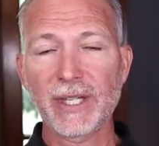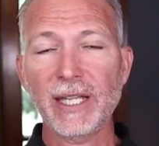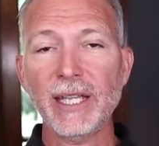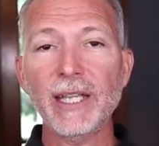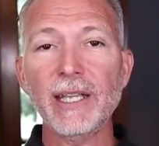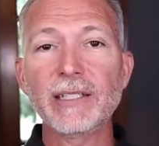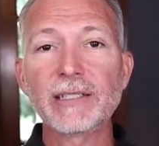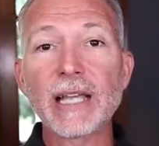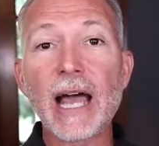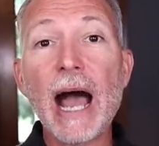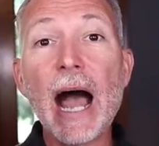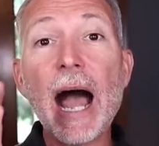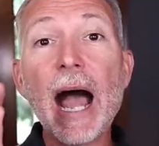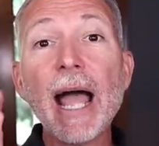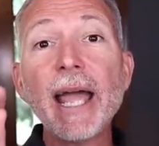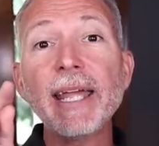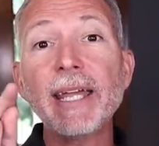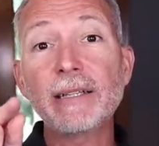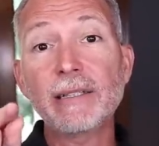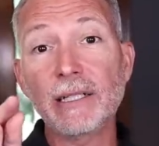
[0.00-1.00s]
is
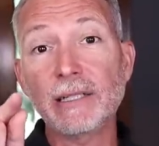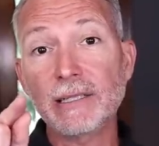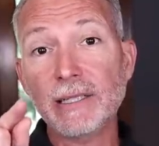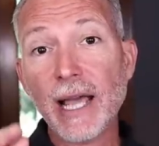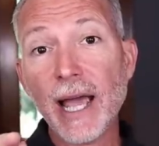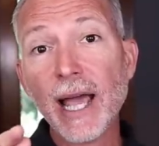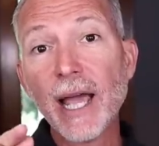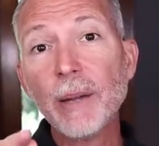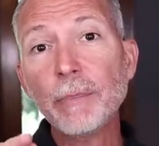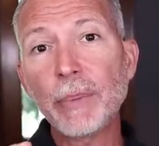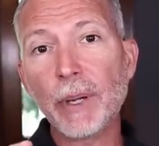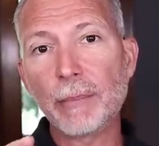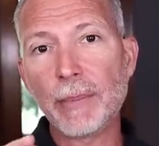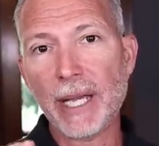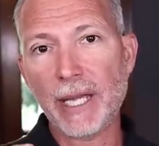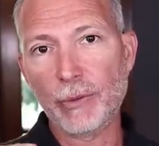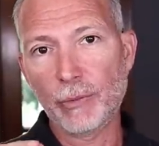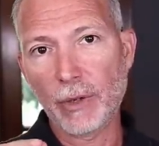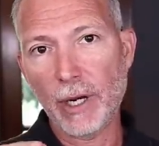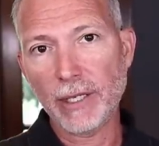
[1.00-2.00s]
I, at the top of
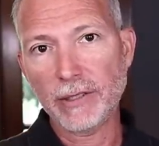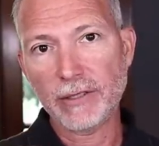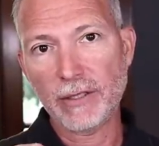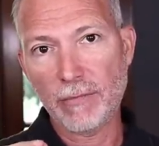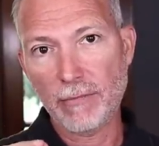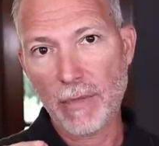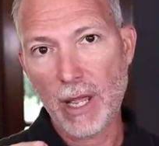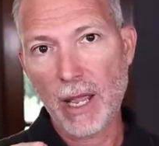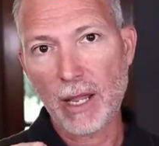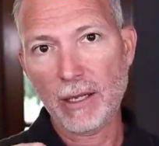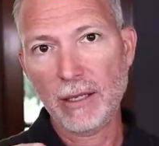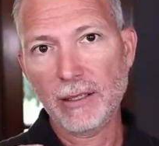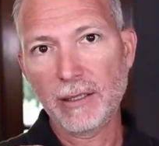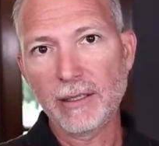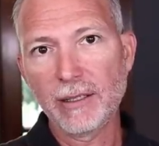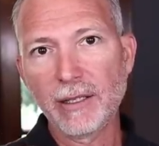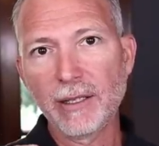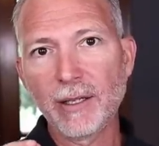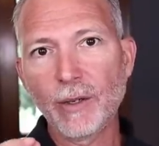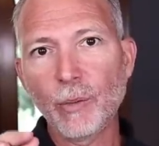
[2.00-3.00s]
my resume,
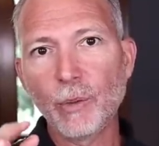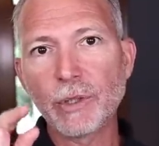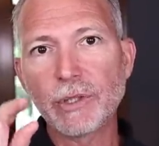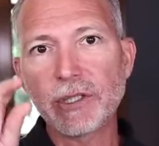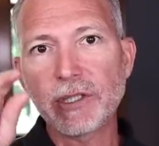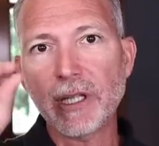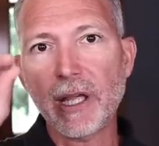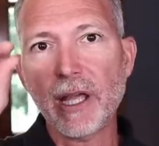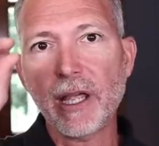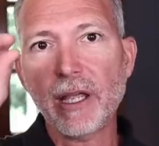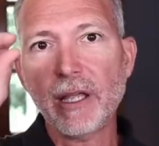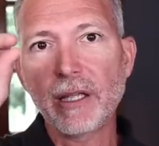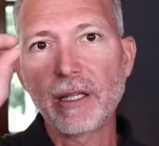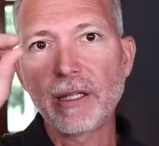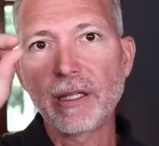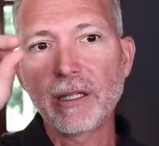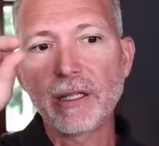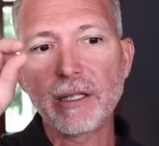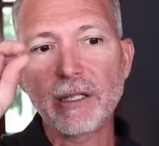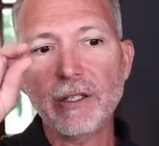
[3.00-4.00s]
would say
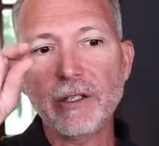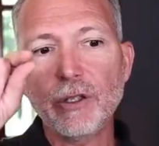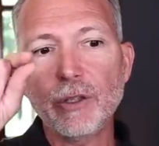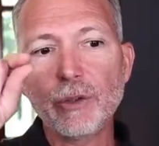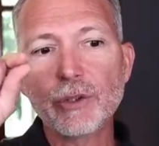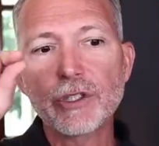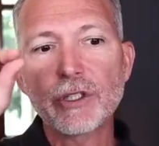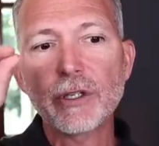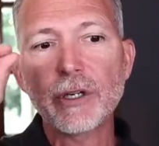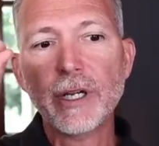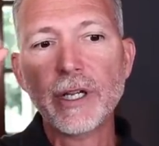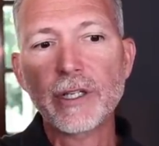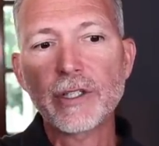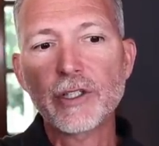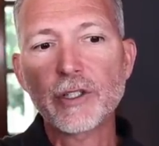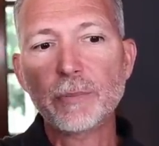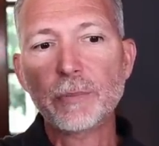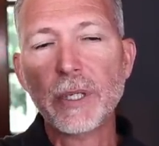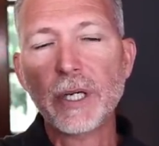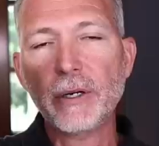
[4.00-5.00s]
user
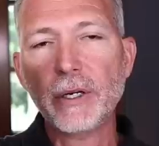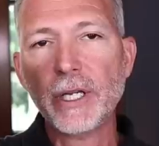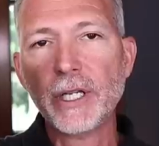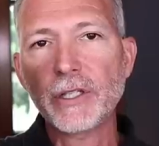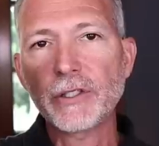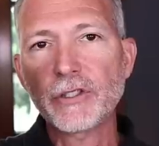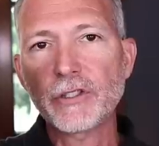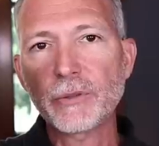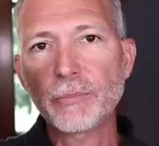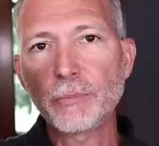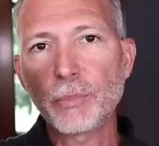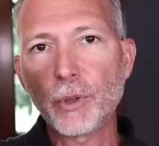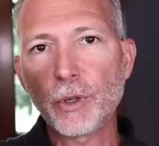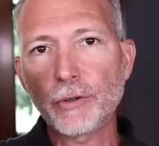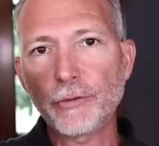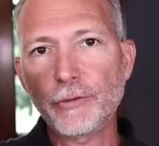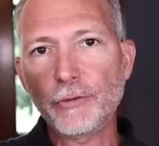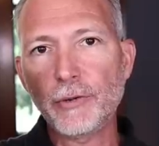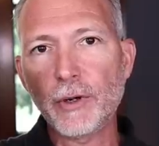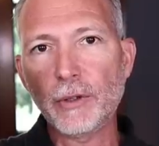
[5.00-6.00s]
experience
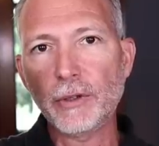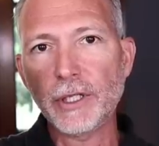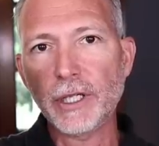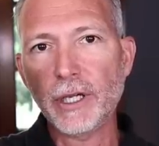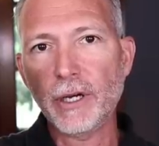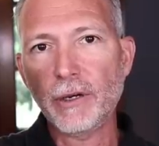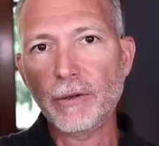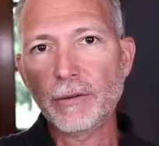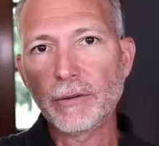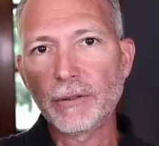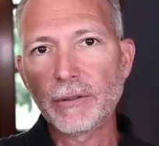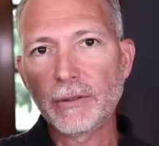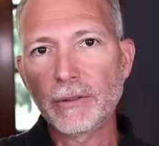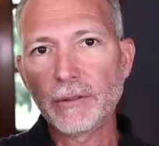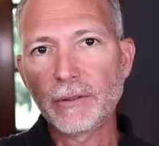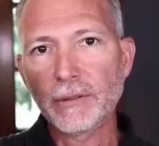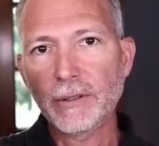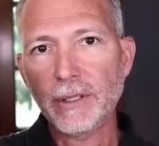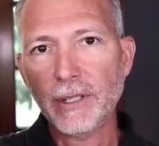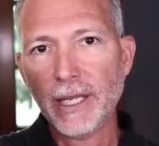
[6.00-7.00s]
portfolio
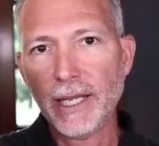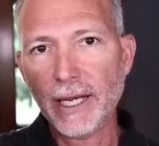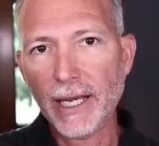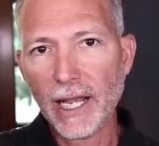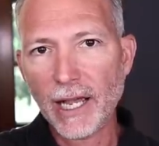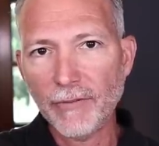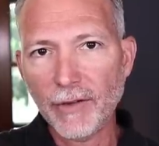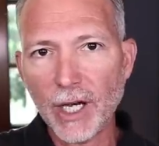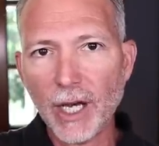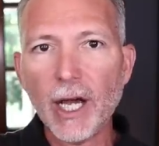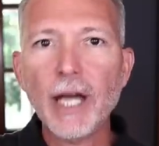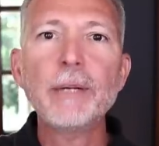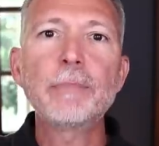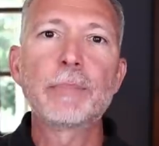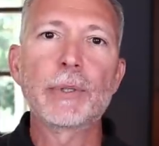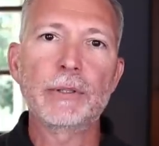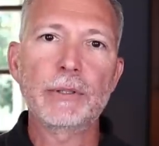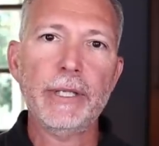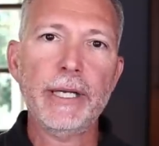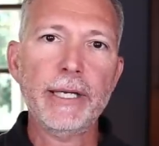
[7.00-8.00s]
and have a
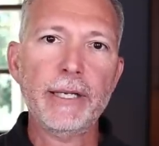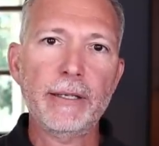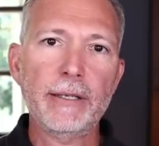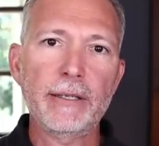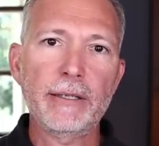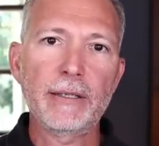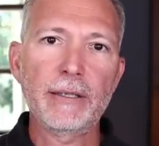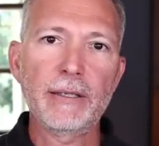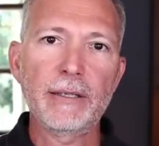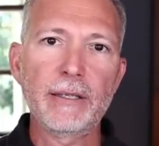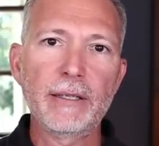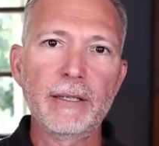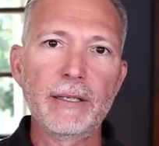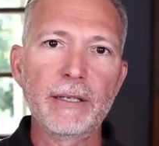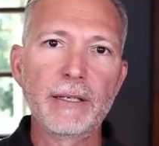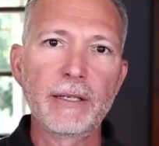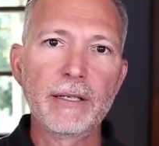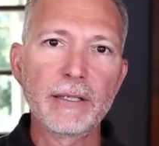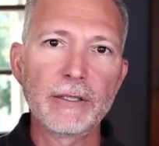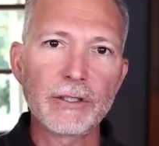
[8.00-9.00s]
hyperlink
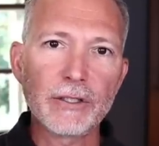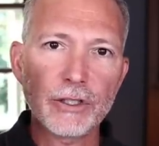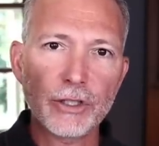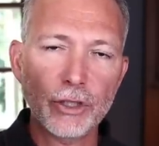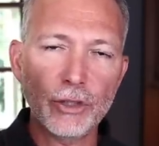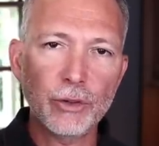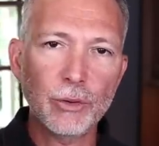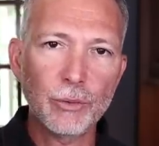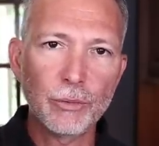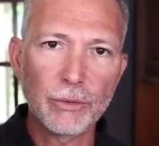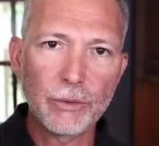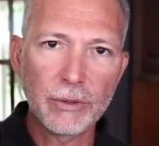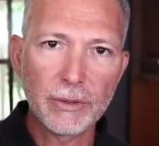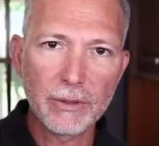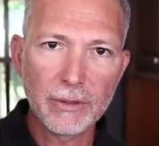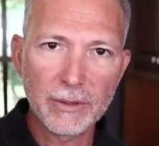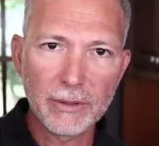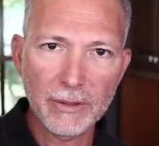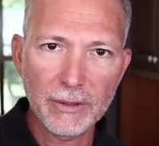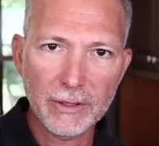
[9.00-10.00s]
to
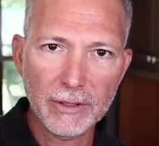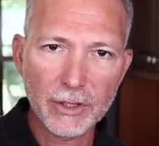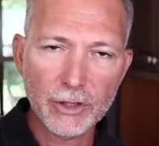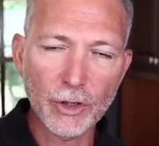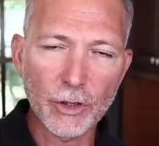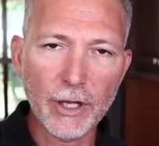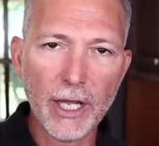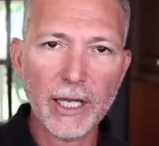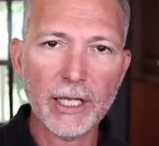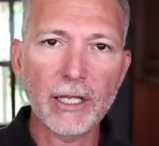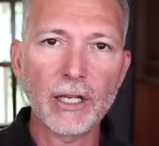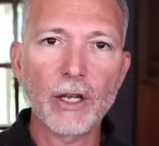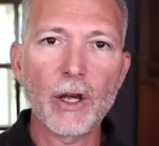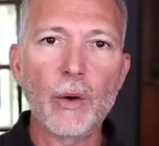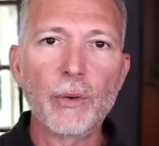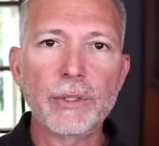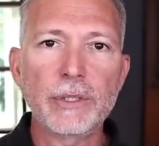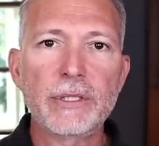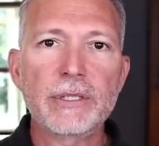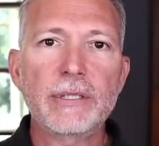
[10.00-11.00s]
so they can
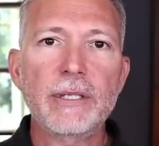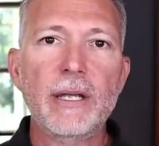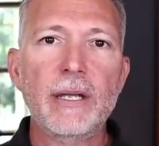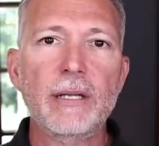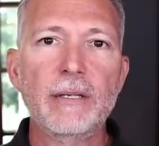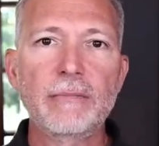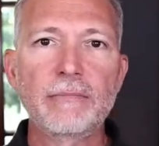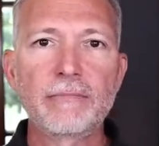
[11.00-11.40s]
go and see it.